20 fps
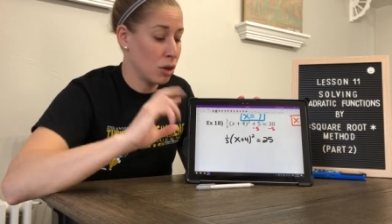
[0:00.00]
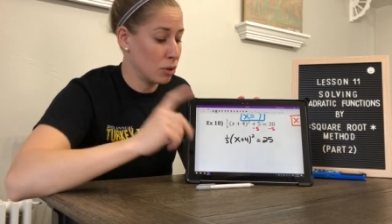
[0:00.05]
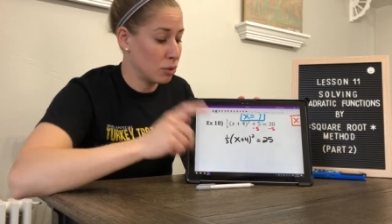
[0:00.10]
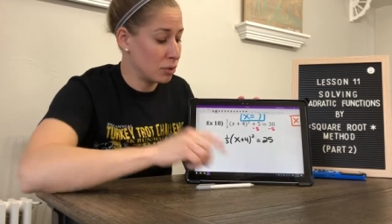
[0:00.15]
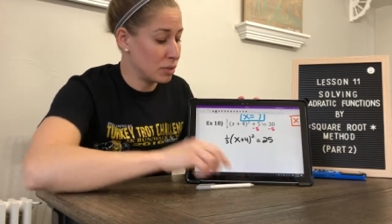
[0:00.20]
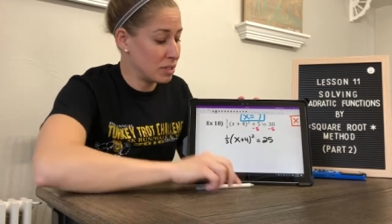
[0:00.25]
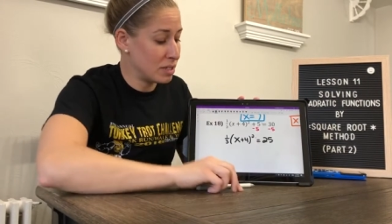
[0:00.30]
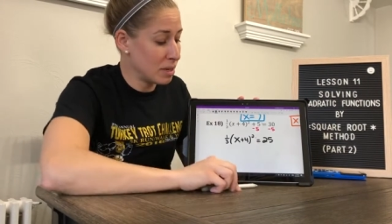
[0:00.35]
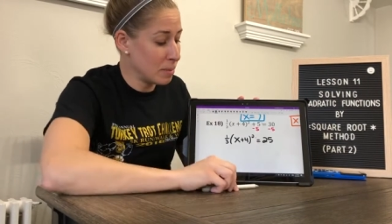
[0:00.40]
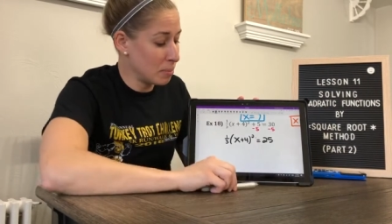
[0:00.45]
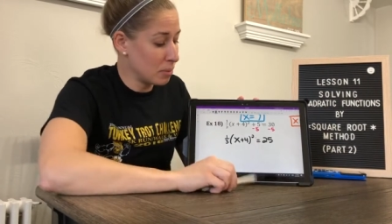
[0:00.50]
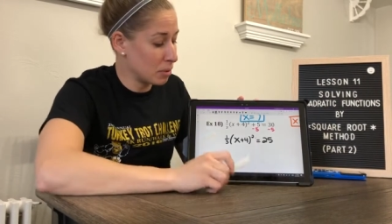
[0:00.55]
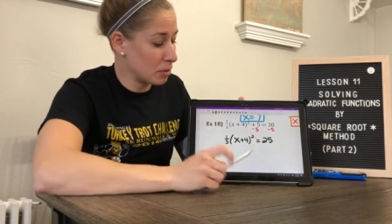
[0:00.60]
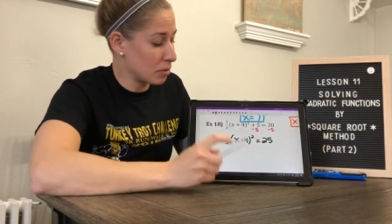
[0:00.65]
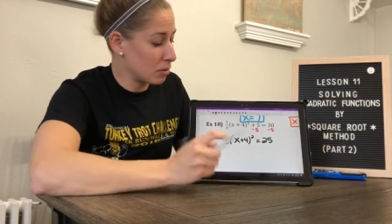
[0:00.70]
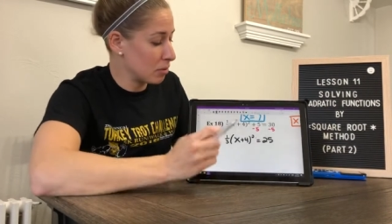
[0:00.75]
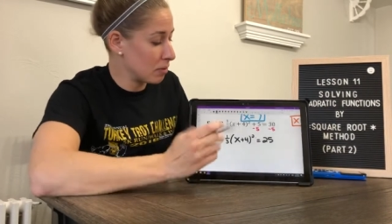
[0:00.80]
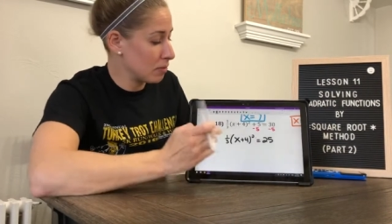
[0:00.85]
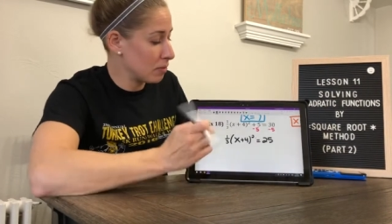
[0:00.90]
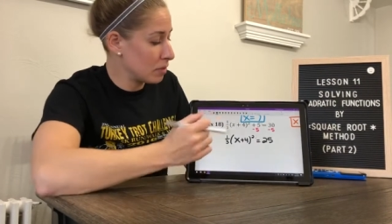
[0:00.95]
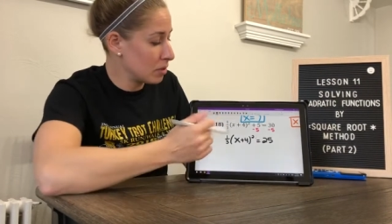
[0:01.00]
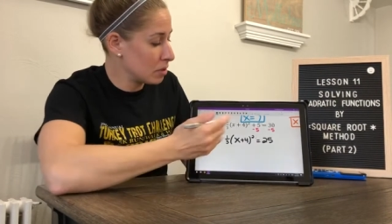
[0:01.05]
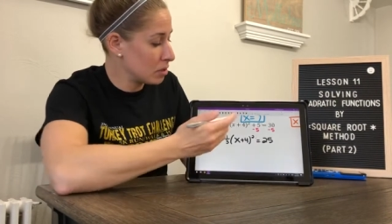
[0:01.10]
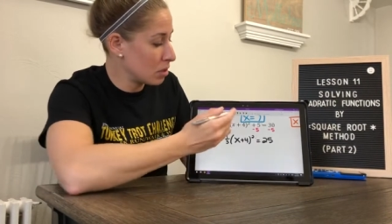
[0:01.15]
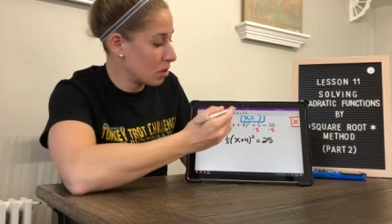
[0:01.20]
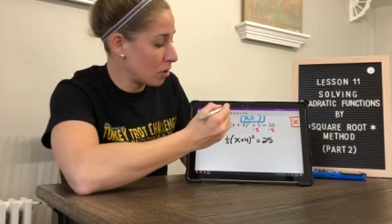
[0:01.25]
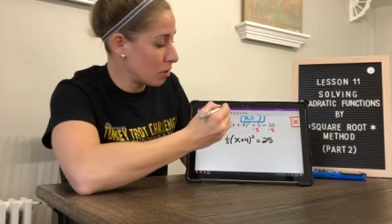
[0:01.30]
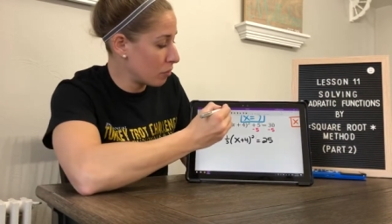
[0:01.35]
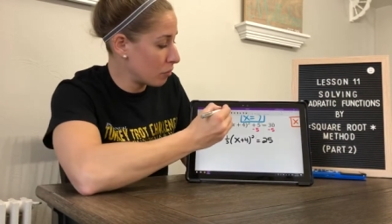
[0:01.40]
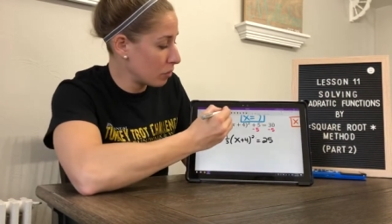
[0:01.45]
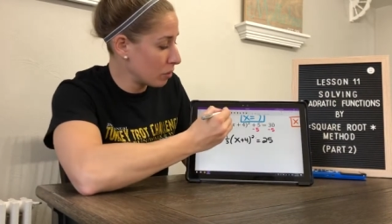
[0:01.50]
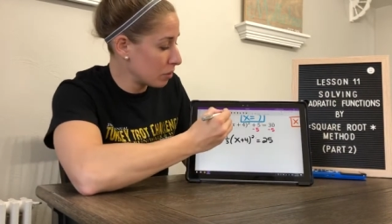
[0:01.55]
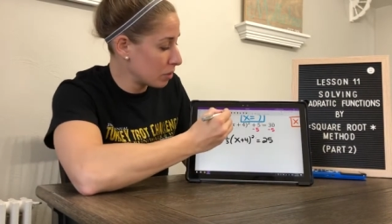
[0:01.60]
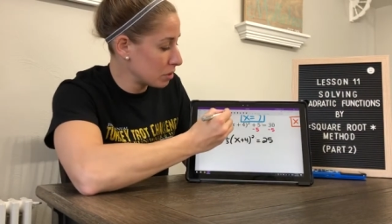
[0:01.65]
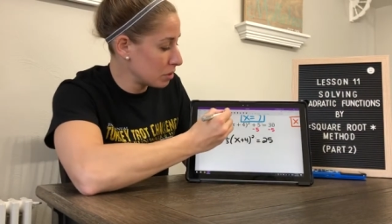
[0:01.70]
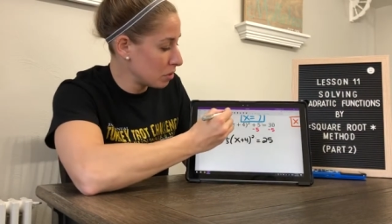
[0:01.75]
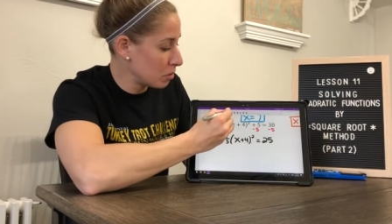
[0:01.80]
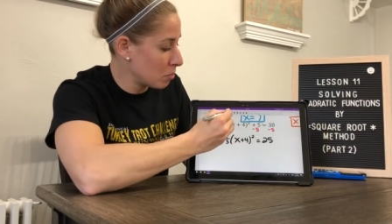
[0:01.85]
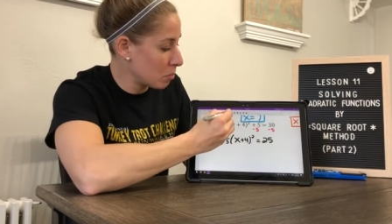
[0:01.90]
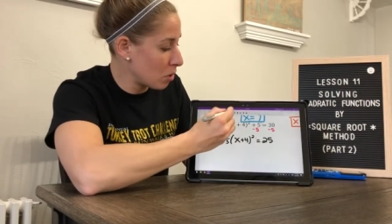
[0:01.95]
reciprocal. So if we were
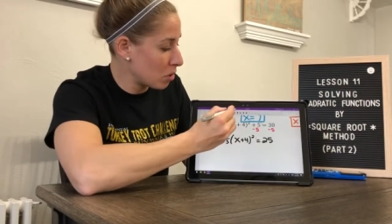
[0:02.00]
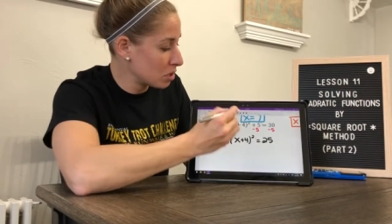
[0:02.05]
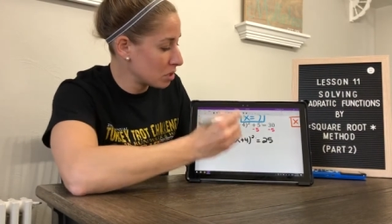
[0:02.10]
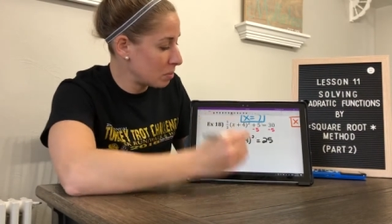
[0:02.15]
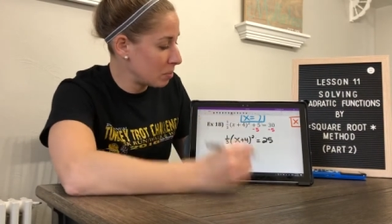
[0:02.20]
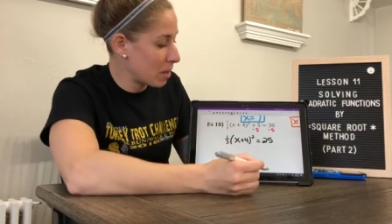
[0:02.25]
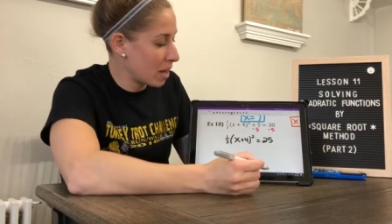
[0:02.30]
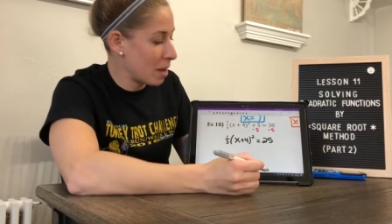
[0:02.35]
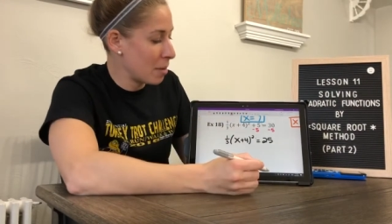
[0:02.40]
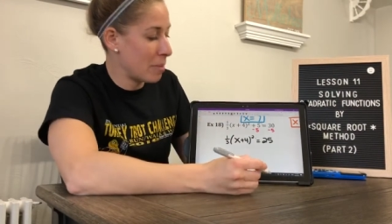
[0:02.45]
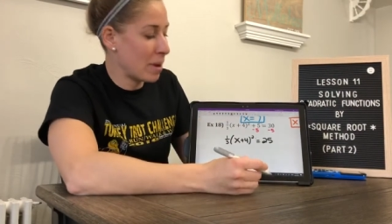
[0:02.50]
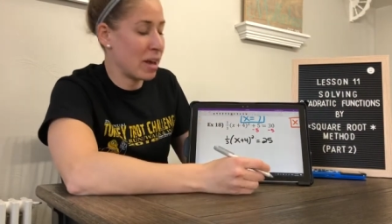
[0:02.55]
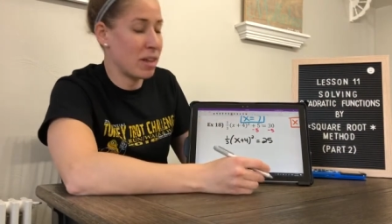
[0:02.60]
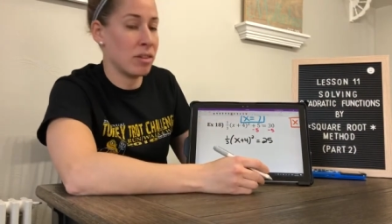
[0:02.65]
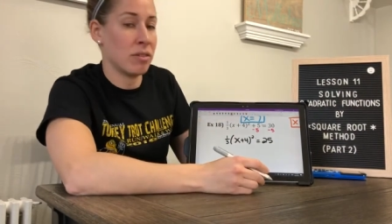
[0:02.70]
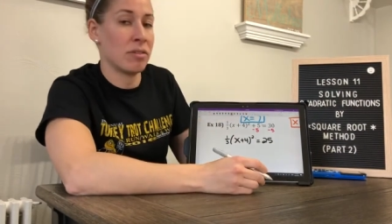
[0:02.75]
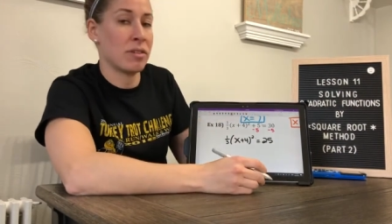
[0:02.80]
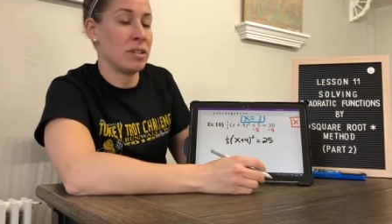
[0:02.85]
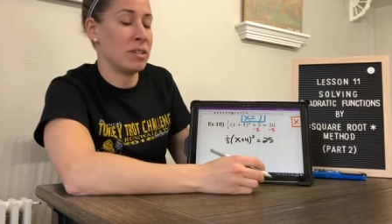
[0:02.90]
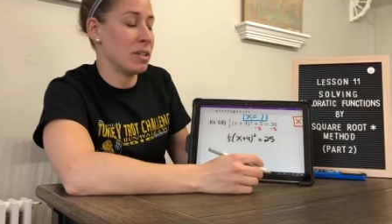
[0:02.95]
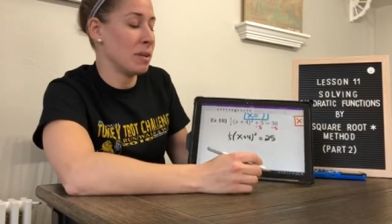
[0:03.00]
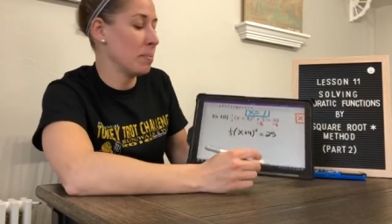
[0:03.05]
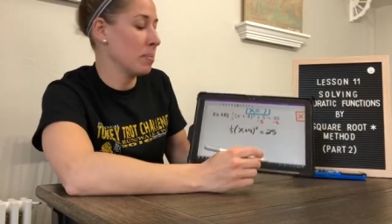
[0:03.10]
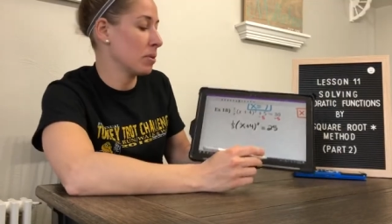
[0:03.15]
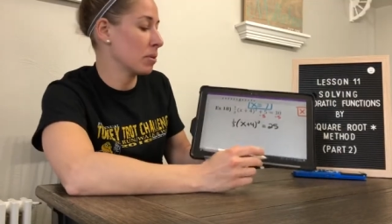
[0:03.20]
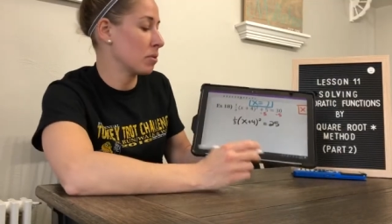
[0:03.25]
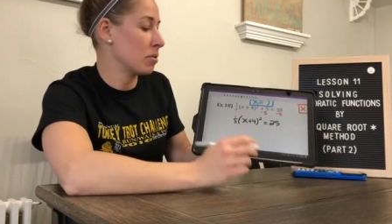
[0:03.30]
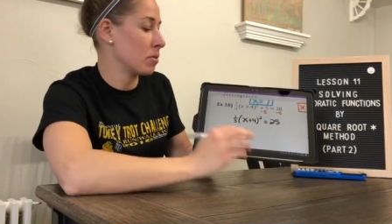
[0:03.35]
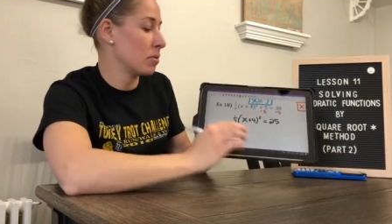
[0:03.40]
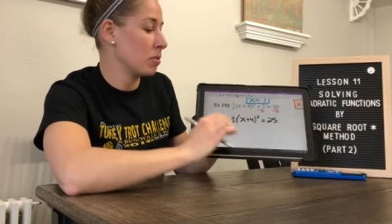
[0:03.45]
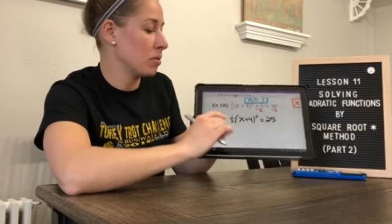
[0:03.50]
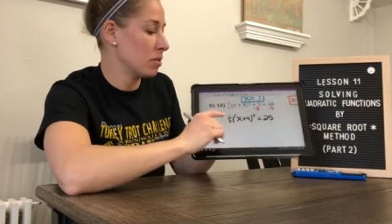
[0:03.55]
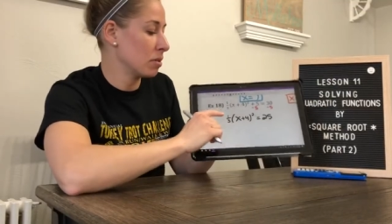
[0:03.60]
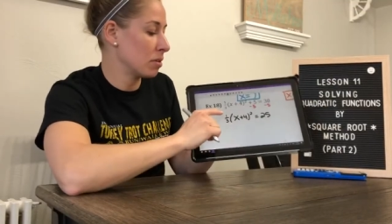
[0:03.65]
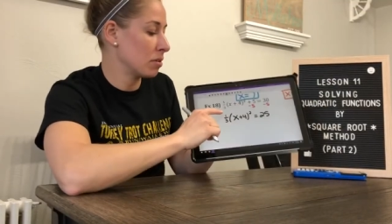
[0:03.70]
to multiply by the reciprocal